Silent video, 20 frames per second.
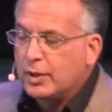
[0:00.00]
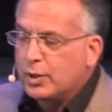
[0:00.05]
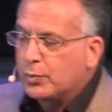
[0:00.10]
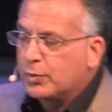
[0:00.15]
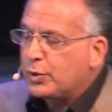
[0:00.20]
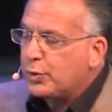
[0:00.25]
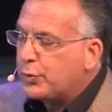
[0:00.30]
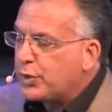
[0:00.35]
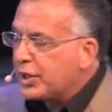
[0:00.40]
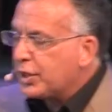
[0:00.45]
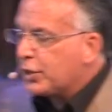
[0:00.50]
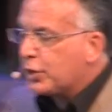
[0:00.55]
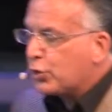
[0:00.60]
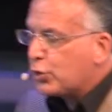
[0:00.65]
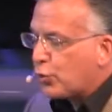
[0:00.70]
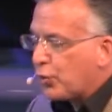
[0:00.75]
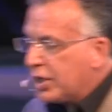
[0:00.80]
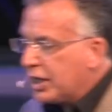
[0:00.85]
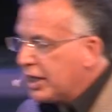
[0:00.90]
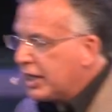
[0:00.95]
When you think of the
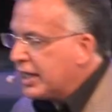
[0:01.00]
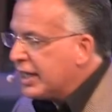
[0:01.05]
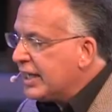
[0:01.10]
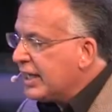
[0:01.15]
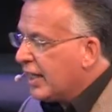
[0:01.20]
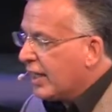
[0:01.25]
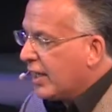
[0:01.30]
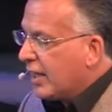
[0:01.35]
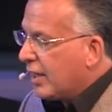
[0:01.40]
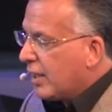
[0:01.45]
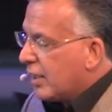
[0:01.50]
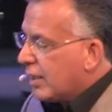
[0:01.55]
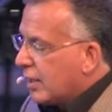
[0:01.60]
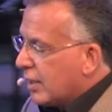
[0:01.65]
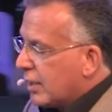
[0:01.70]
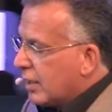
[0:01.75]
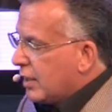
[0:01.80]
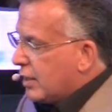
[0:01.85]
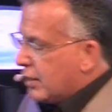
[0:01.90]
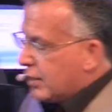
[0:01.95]
Trinity,
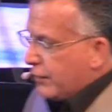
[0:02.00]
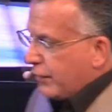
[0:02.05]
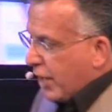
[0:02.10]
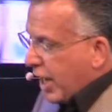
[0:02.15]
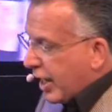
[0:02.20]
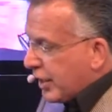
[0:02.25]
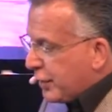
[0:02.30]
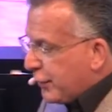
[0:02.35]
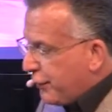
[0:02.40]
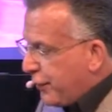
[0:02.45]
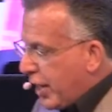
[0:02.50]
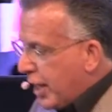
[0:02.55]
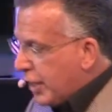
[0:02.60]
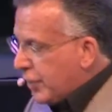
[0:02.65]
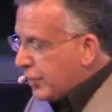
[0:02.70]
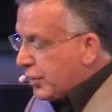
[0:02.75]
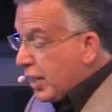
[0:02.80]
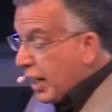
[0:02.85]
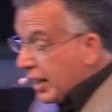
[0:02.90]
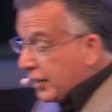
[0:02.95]
God the
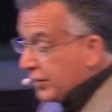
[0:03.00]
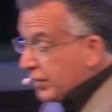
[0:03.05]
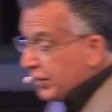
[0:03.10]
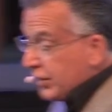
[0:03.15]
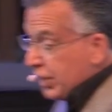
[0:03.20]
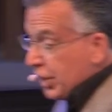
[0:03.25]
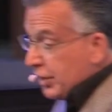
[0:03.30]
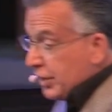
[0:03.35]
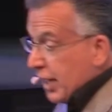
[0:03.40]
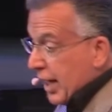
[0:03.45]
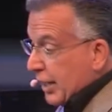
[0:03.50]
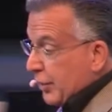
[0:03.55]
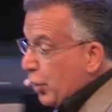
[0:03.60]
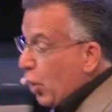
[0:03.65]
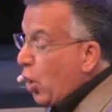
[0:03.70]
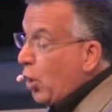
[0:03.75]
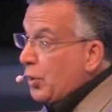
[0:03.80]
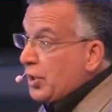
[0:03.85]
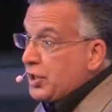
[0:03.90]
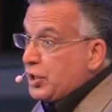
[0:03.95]
Father, God the Son, God the
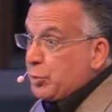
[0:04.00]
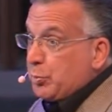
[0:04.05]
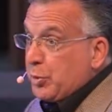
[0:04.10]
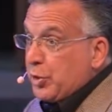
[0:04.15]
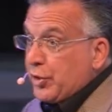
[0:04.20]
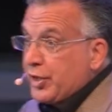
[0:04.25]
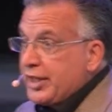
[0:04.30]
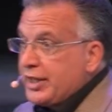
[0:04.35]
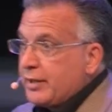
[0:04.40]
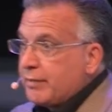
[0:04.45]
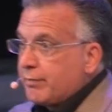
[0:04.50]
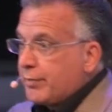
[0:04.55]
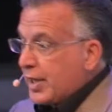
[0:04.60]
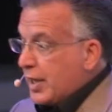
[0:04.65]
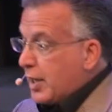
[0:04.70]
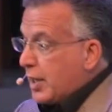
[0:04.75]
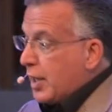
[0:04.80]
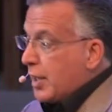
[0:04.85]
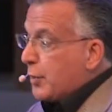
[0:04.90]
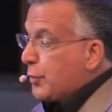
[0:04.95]
Holy Spirit,
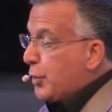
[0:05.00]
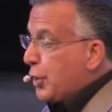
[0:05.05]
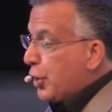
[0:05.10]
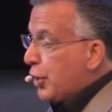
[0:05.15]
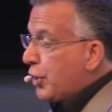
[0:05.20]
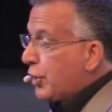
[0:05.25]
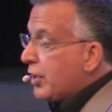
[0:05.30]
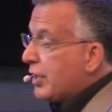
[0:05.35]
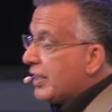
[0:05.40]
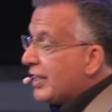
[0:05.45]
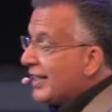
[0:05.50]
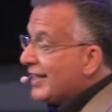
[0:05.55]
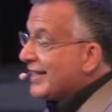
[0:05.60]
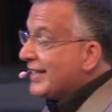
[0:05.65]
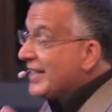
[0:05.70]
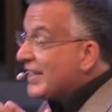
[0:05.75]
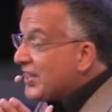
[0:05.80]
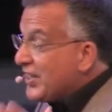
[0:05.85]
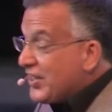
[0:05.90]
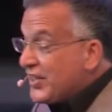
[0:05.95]
they're
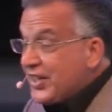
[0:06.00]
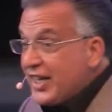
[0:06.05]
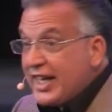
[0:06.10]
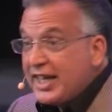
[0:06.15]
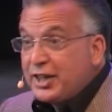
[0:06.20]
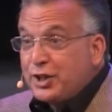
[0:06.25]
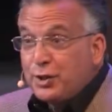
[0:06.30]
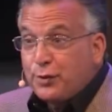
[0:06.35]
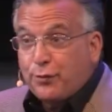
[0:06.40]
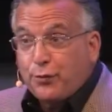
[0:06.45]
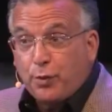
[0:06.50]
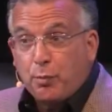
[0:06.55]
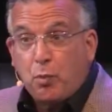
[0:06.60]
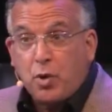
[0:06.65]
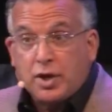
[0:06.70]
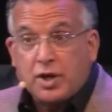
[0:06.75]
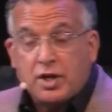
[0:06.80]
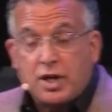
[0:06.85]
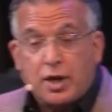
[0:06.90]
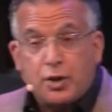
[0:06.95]
distinct from
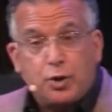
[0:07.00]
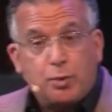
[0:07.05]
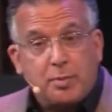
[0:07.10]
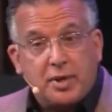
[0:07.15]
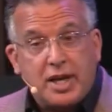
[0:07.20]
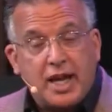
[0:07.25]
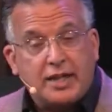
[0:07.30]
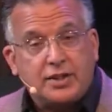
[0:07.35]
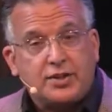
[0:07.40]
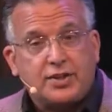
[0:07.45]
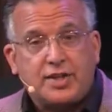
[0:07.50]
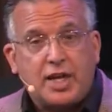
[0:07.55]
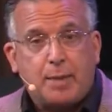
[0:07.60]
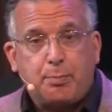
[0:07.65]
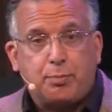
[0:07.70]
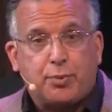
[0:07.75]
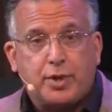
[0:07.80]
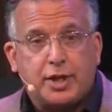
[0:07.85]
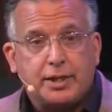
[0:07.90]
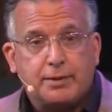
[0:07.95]
one another, but not
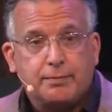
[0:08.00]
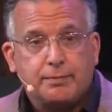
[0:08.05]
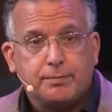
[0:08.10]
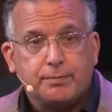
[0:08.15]
separate.